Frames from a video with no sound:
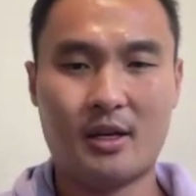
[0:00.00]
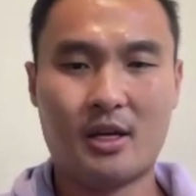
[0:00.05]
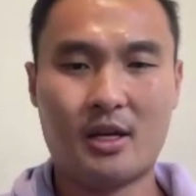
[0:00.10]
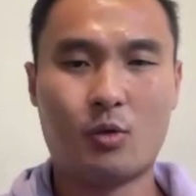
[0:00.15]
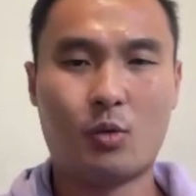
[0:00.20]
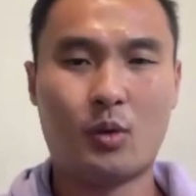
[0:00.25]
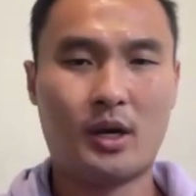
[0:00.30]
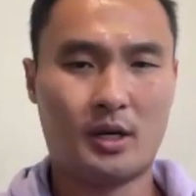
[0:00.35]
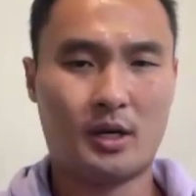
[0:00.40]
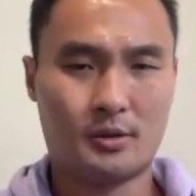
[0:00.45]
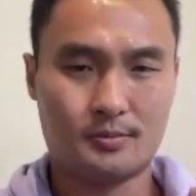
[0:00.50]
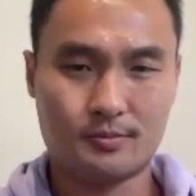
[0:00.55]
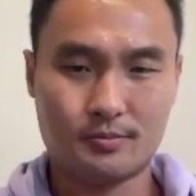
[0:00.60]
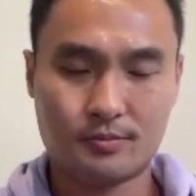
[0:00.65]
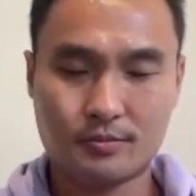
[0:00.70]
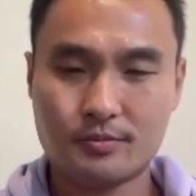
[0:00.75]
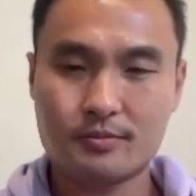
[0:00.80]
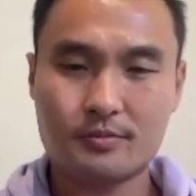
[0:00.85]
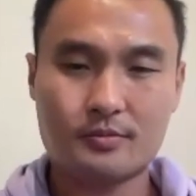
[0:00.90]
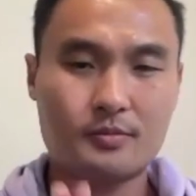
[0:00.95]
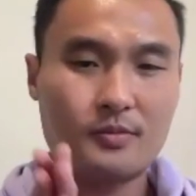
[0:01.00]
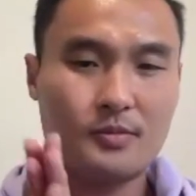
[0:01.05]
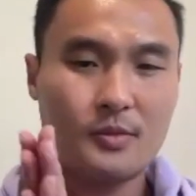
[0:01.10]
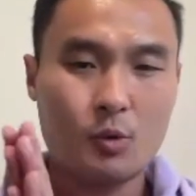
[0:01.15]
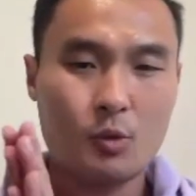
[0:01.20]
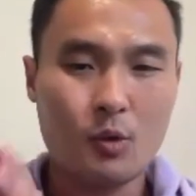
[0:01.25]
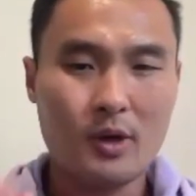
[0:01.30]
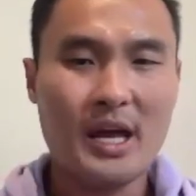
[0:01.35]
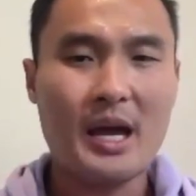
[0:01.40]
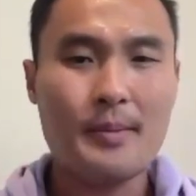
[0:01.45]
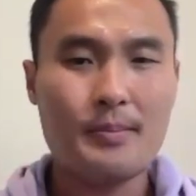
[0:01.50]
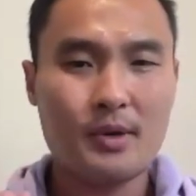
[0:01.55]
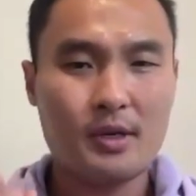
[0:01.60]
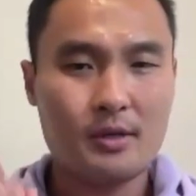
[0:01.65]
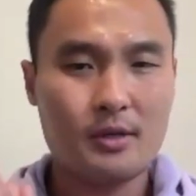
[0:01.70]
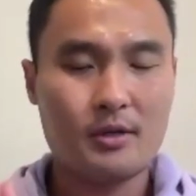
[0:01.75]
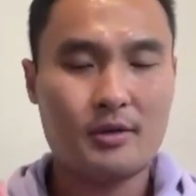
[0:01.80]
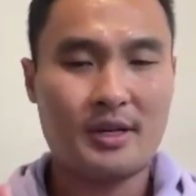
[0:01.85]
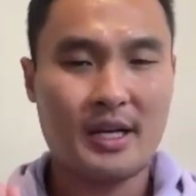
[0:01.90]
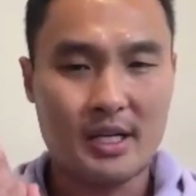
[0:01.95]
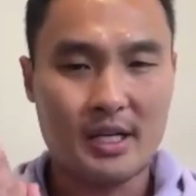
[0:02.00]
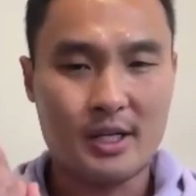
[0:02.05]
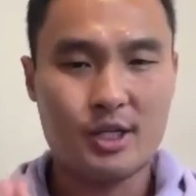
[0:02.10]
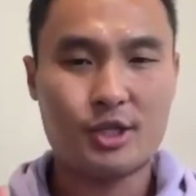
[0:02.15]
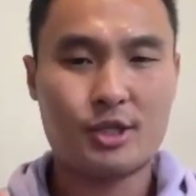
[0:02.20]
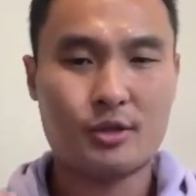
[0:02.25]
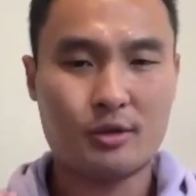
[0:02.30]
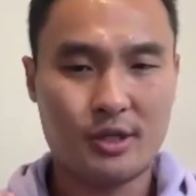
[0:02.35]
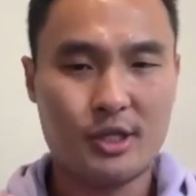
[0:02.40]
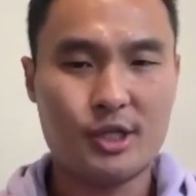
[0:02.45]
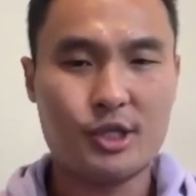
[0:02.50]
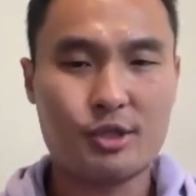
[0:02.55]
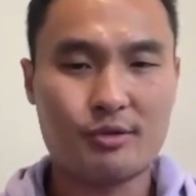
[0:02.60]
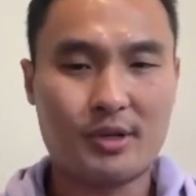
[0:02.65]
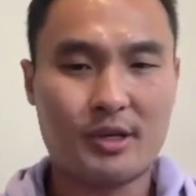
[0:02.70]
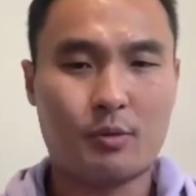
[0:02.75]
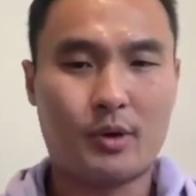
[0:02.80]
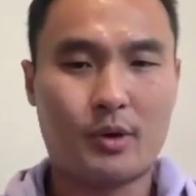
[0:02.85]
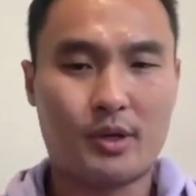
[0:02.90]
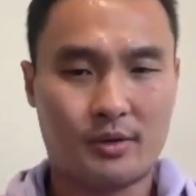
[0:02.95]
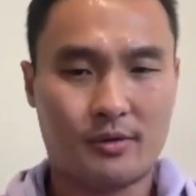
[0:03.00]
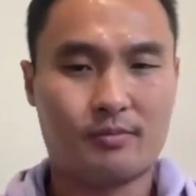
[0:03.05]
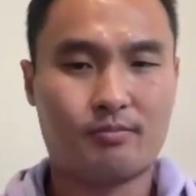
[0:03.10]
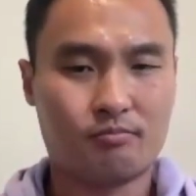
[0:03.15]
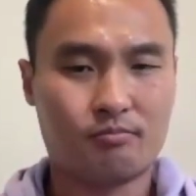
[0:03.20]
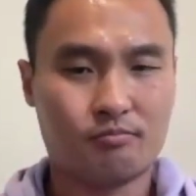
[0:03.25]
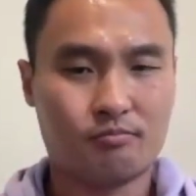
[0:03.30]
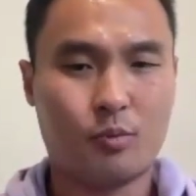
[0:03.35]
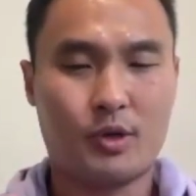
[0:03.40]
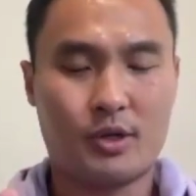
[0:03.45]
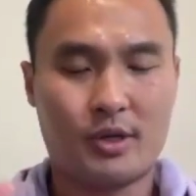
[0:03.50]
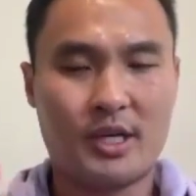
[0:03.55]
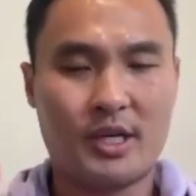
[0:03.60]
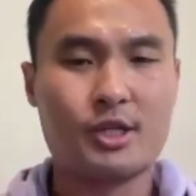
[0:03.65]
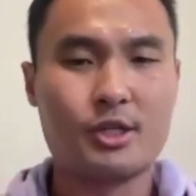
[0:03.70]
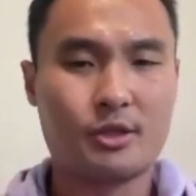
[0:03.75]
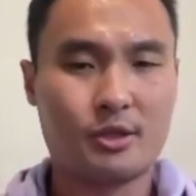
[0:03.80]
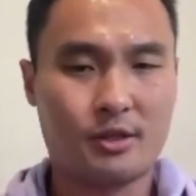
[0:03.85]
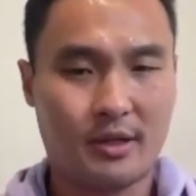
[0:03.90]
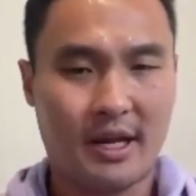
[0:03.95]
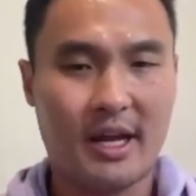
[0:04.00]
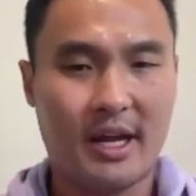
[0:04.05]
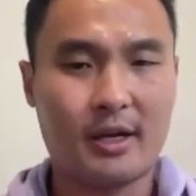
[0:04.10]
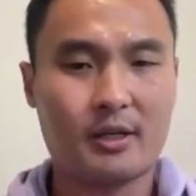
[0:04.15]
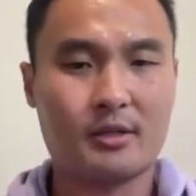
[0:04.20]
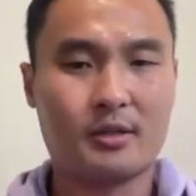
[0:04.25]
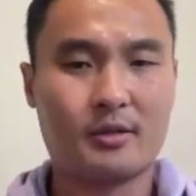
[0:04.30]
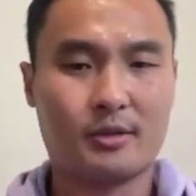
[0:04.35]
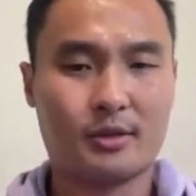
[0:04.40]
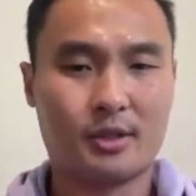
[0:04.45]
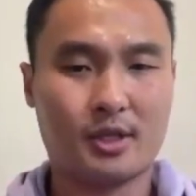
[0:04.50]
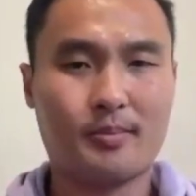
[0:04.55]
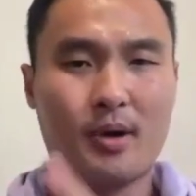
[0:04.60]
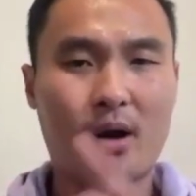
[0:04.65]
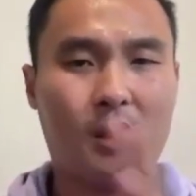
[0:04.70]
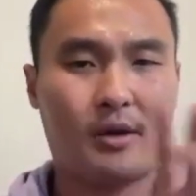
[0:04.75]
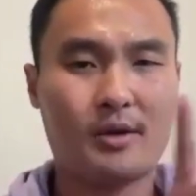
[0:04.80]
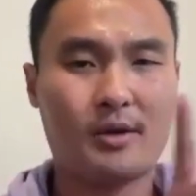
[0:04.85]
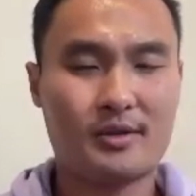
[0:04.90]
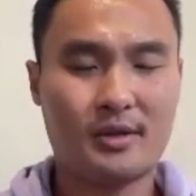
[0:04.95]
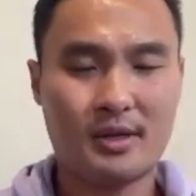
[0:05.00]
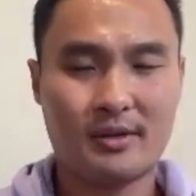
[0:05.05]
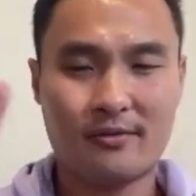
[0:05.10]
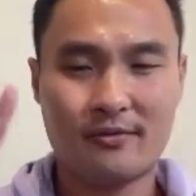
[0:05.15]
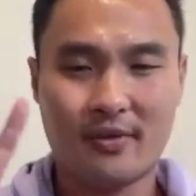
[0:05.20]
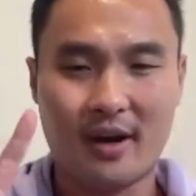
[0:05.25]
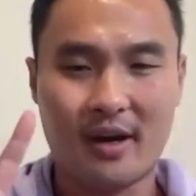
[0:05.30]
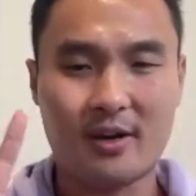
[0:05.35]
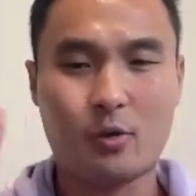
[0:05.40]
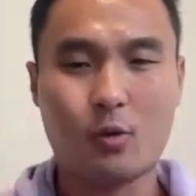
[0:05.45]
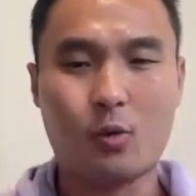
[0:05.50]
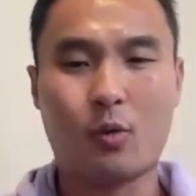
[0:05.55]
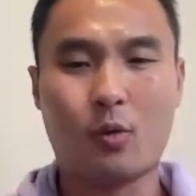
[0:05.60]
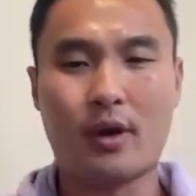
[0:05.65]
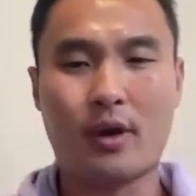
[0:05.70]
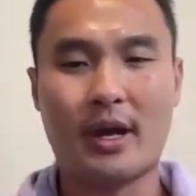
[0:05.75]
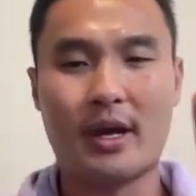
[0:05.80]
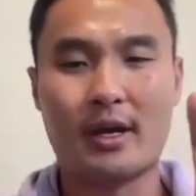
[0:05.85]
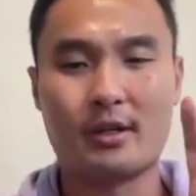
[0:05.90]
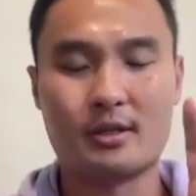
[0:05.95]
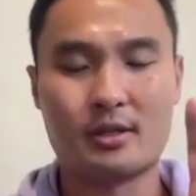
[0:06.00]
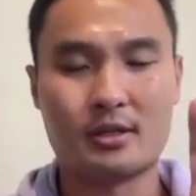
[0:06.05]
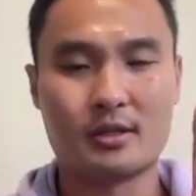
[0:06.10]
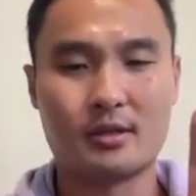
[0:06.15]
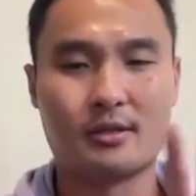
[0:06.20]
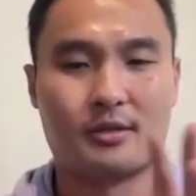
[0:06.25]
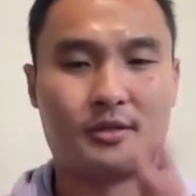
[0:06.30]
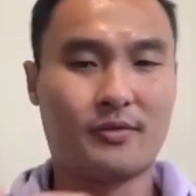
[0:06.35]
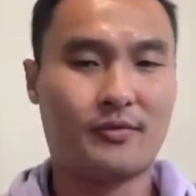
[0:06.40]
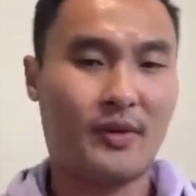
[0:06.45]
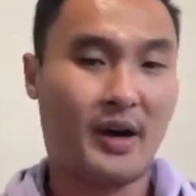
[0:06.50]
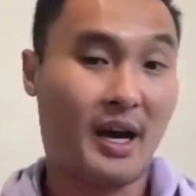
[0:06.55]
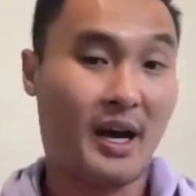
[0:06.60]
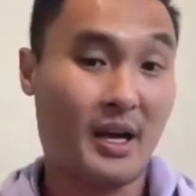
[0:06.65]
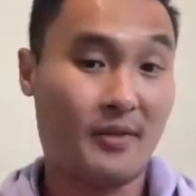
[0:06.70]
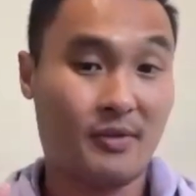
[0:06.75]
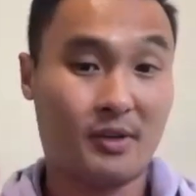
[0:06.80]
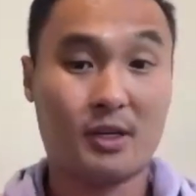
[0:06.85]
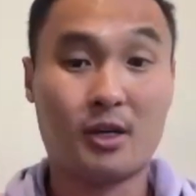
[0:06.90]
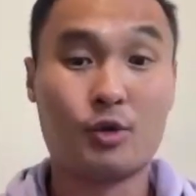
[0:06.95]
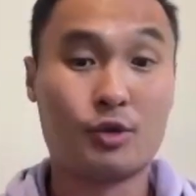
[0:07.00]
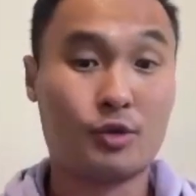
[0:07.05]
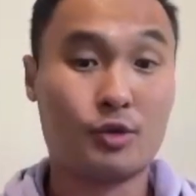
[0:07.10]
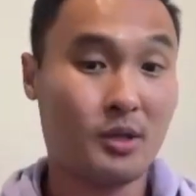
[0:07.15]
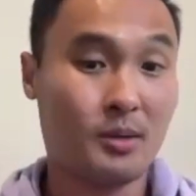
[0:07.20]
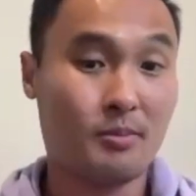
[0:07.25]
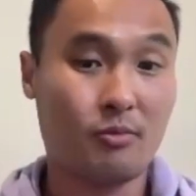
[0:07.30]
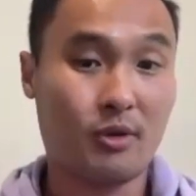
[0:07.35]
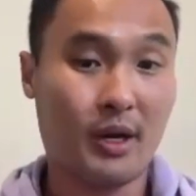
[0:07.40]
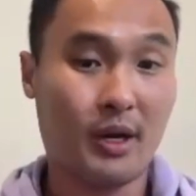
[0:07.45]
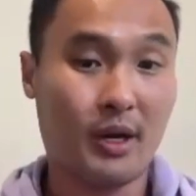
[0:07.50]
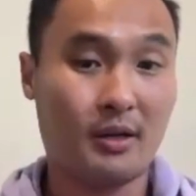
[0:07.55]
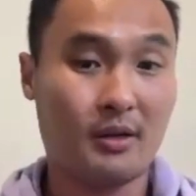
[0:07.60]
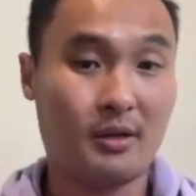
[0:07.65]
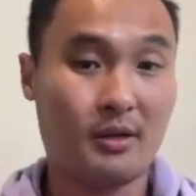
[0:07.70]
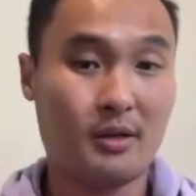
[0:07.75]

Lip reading: Well, what happened during that initial injury when you injure your ankle, your body's going to find a way to survive and hold you upright.